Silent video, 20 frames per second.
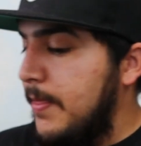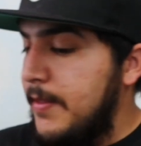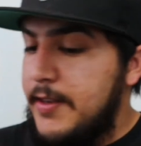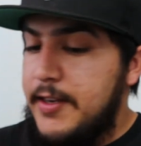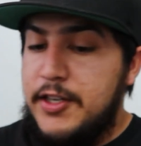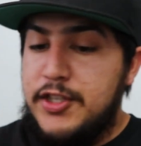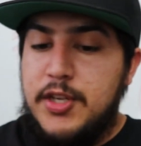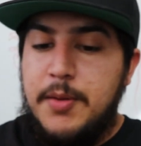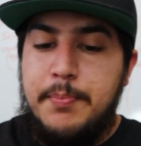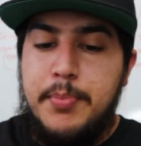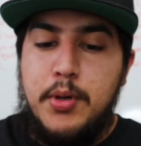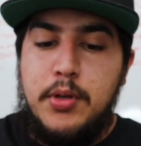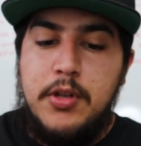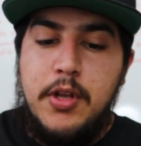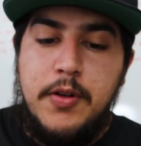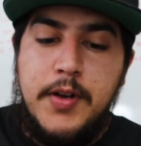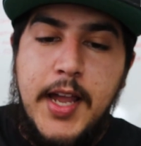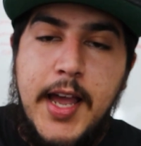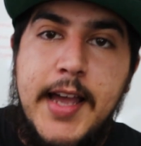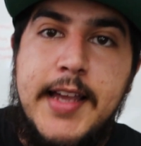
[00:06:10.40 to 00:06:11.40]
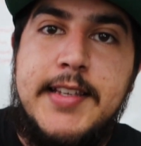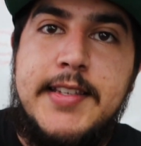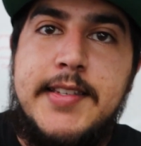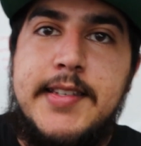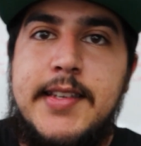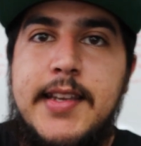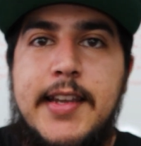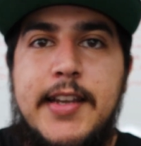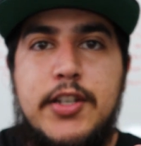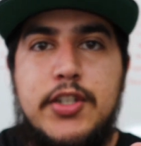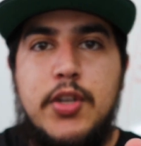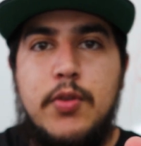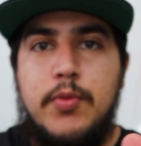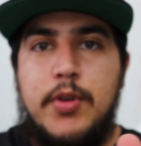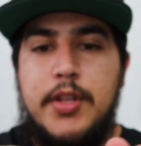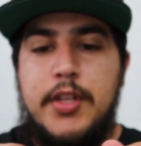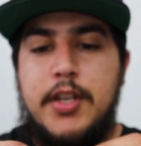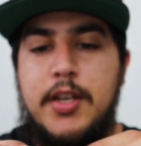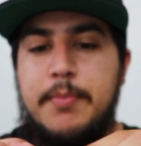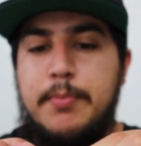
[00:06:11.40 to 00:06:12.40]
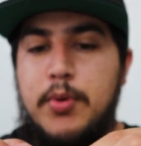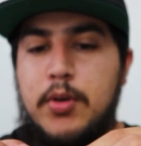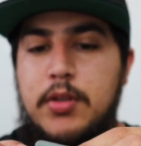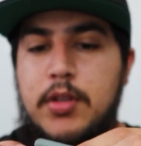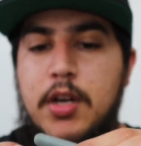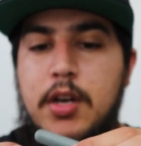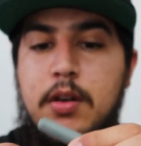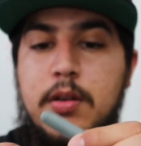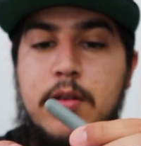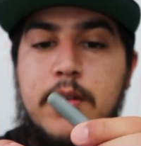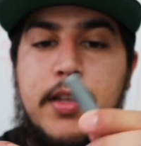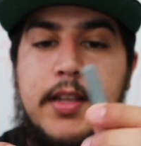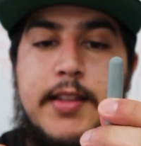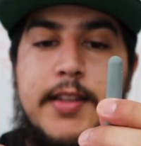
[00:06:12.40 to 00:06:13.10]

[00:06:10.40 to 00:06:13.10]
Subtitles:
Here's a bolo, guys. Here's a really good bolo.